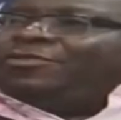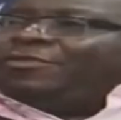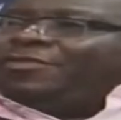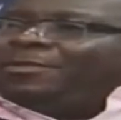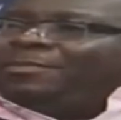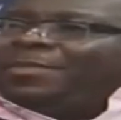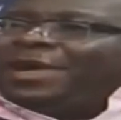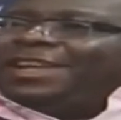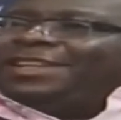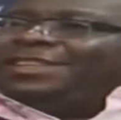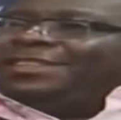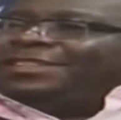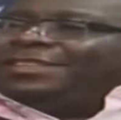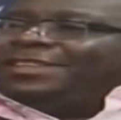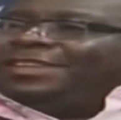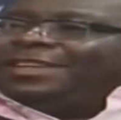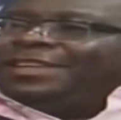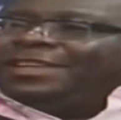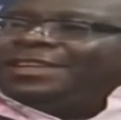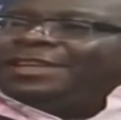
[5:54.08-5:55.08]
of the Mines.
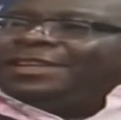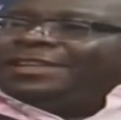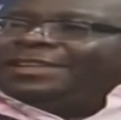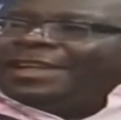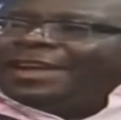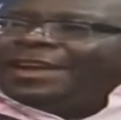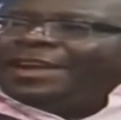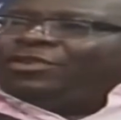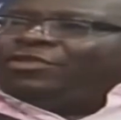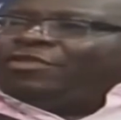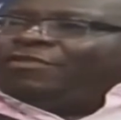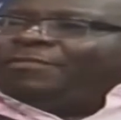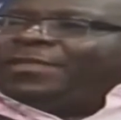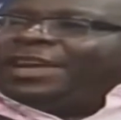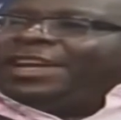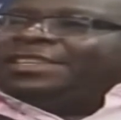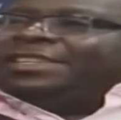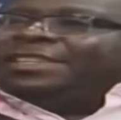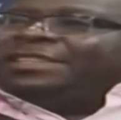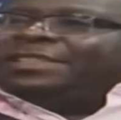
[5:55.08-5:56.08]
Director of
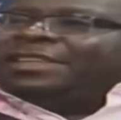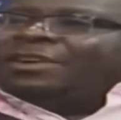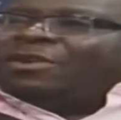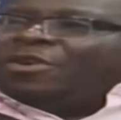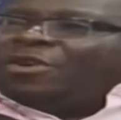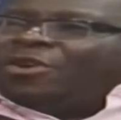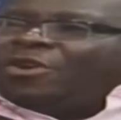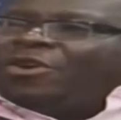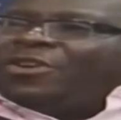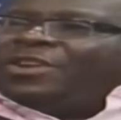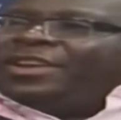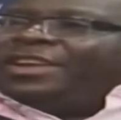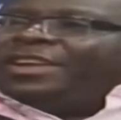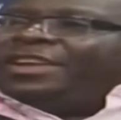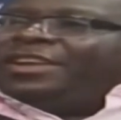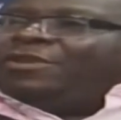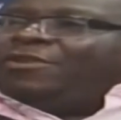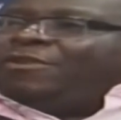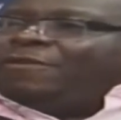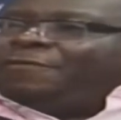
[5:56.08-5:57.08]
Mines is the
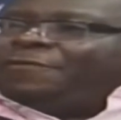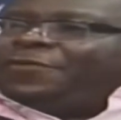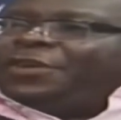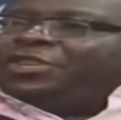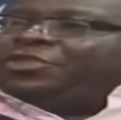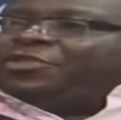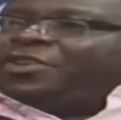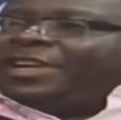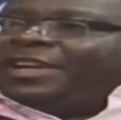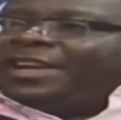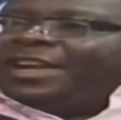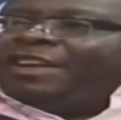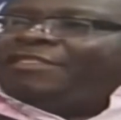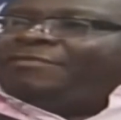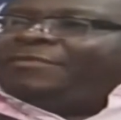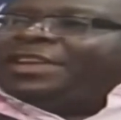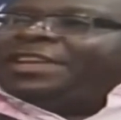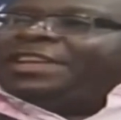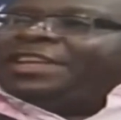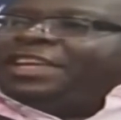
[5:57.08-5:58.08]
only official in
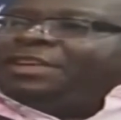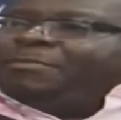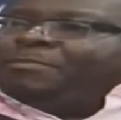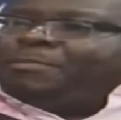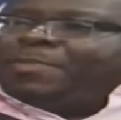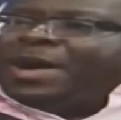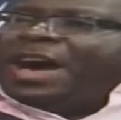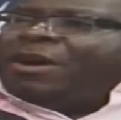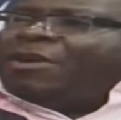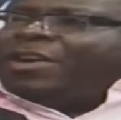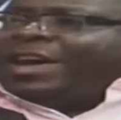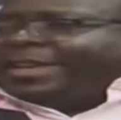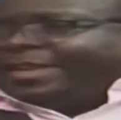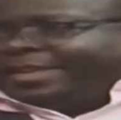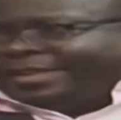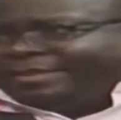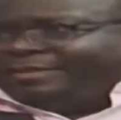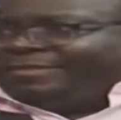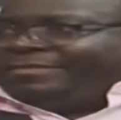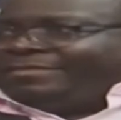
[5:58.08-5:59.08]
government empowered
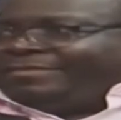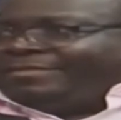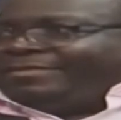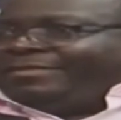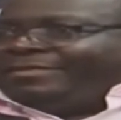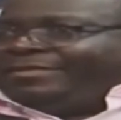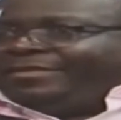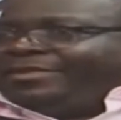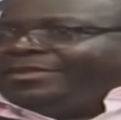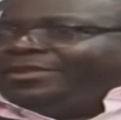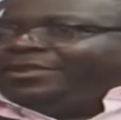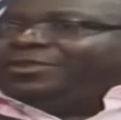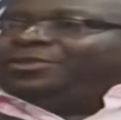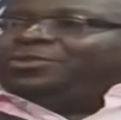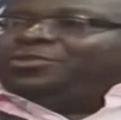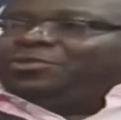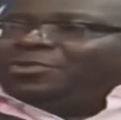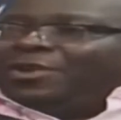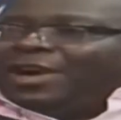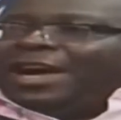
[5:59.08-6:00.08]

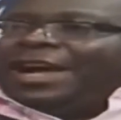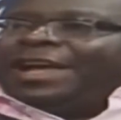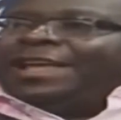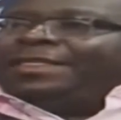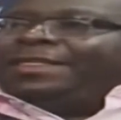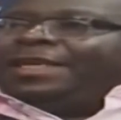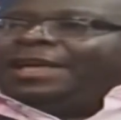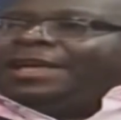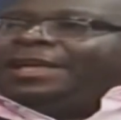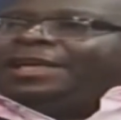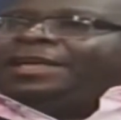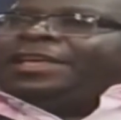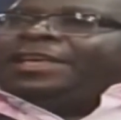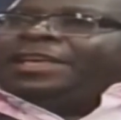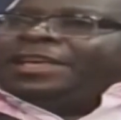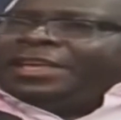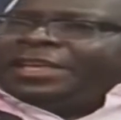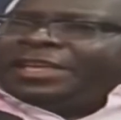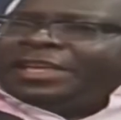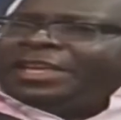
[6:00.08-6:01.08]
to either
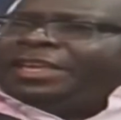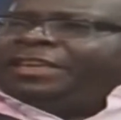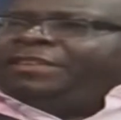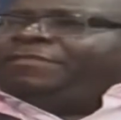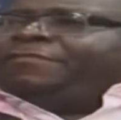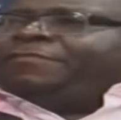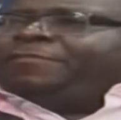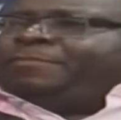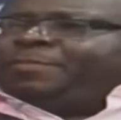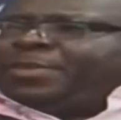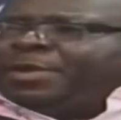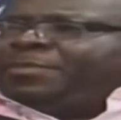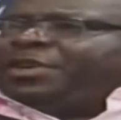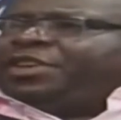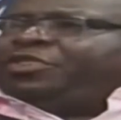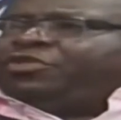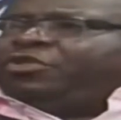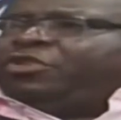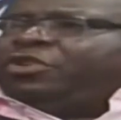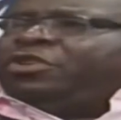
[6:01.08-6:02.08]
give
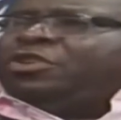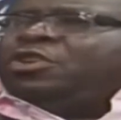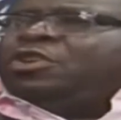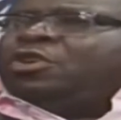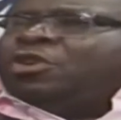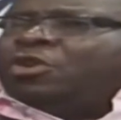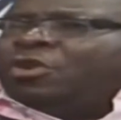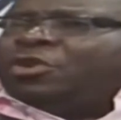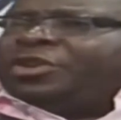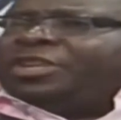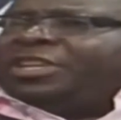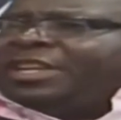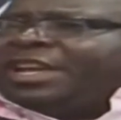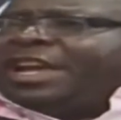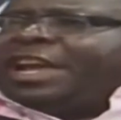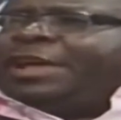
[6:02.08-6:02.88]
permission or deny